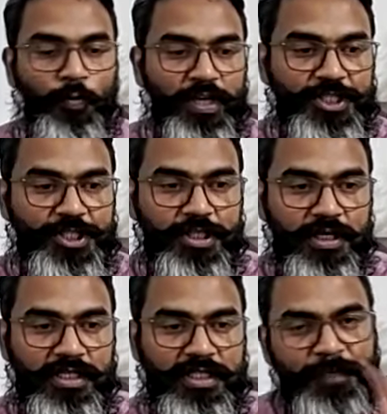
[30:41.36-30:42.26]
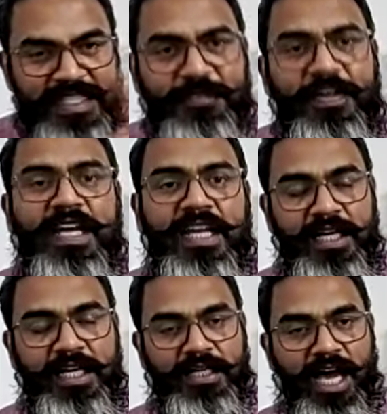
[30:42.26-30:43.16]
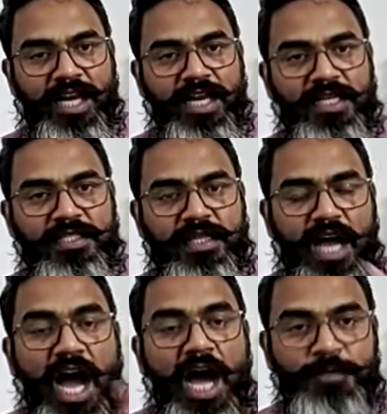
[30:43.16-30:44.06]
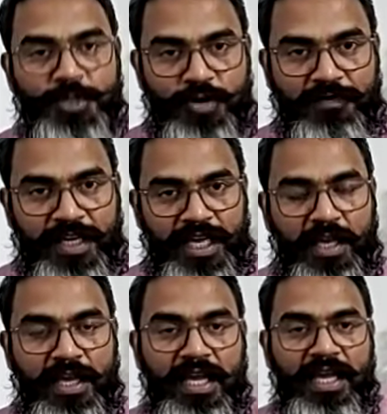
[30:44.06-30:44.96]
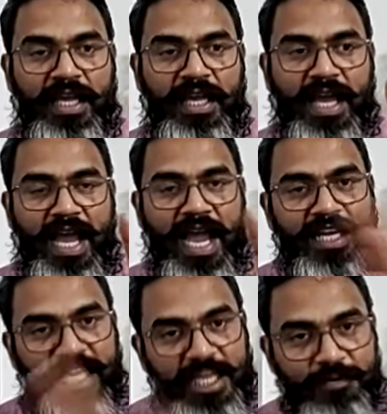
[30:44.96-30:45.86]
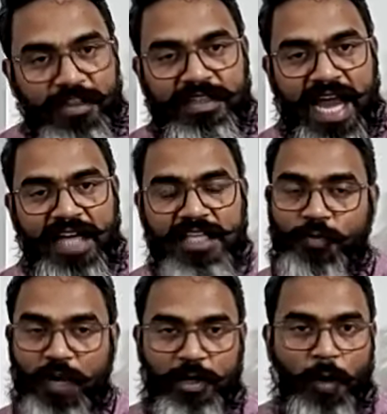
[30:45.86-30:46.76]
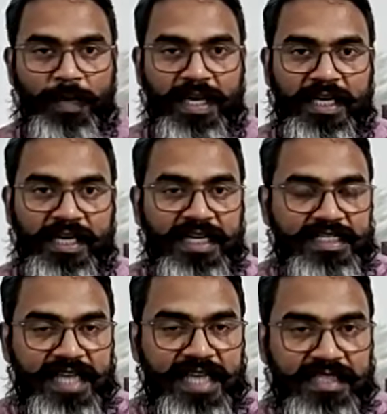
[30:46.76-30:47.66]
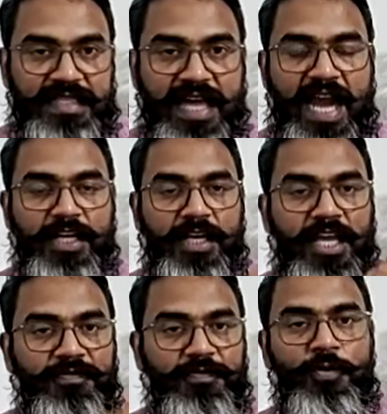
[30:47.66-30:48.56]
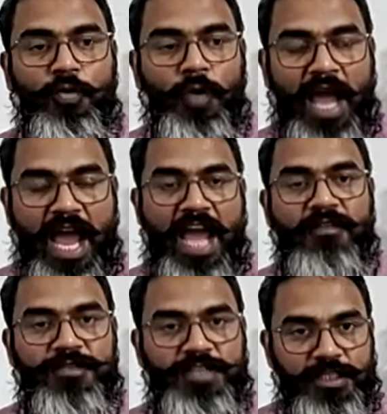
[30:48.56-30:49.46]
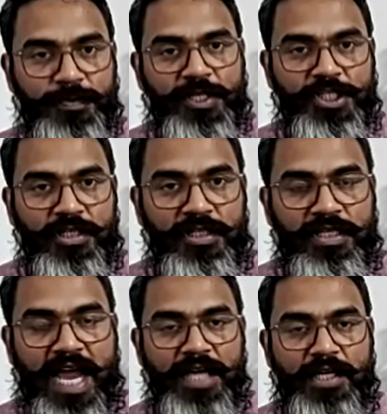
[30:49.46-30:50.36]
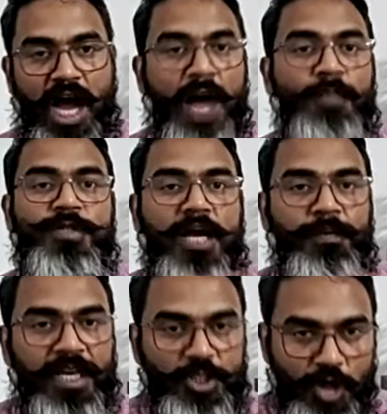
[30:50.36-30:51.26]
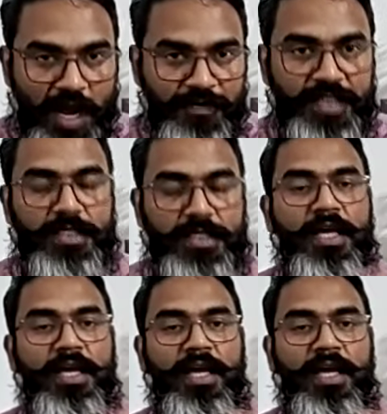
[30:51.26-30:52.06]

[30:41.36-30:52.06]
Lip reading: which specifically targets arms trafficking. And even that is very complicated. It says that if you have suspicion that arms are being trafficked